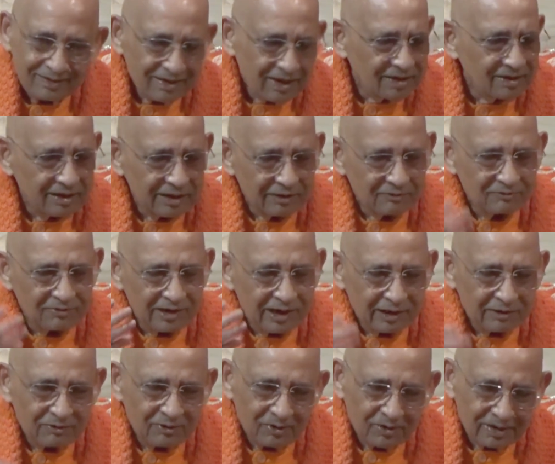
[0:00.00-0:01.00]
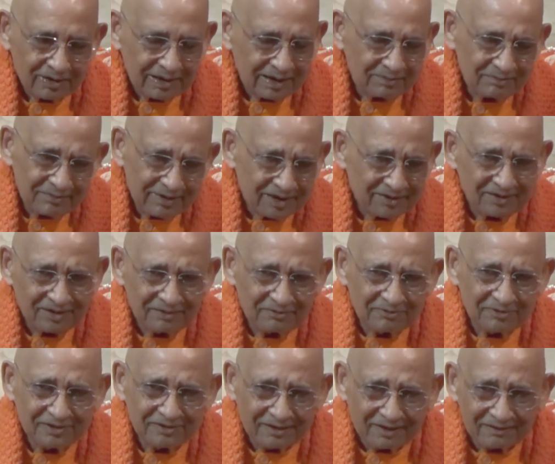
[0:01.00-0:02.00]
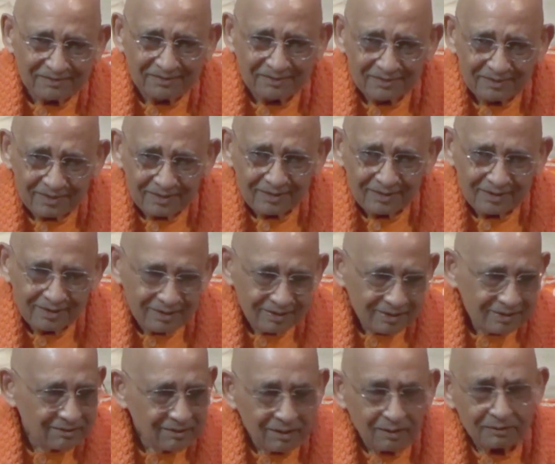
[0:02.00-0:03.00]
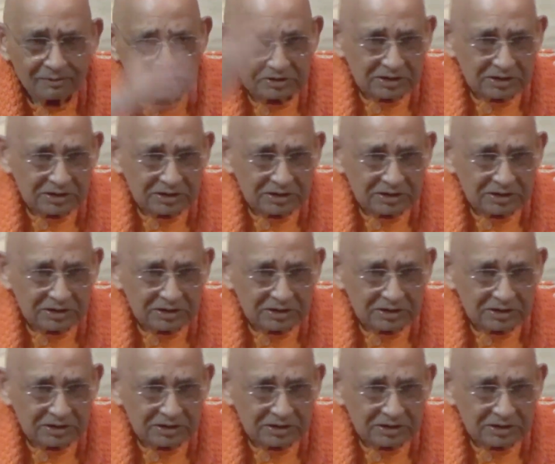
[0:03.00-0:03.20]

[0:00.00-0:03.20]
doesn't even adore them, doesn't even, they're all